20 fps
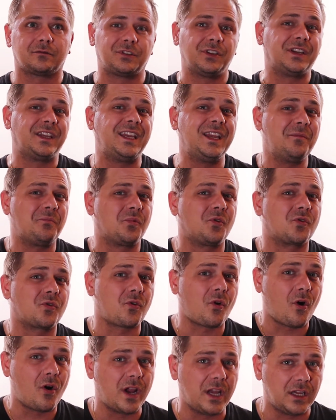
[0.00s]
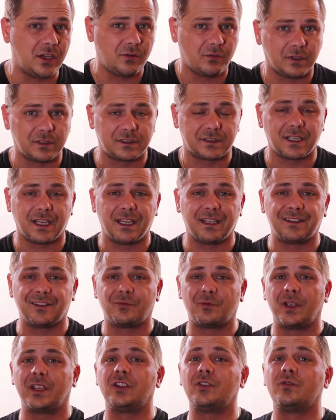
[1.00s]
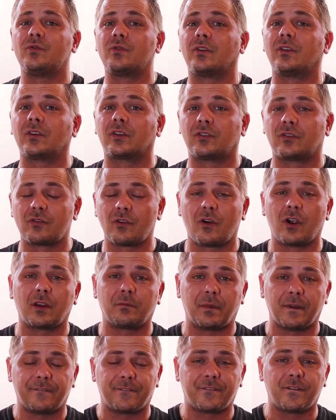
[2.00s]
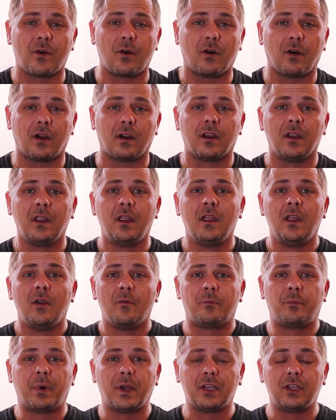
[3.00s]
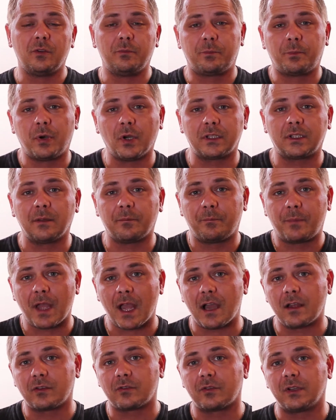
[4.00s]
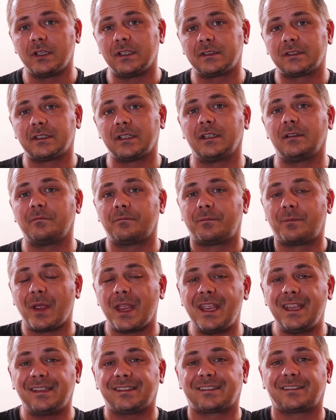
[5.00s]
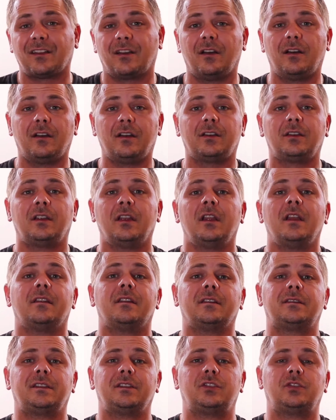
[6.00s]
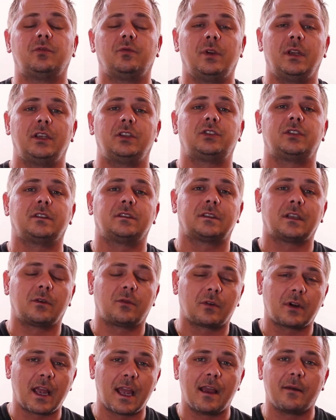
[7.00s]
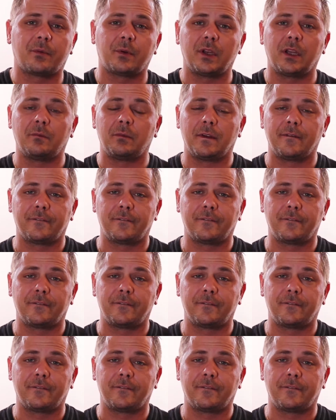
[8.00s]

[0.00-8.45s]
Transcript: to keep growing you would say in the way you were growing before but you put the boundaries in based on the situations that were happening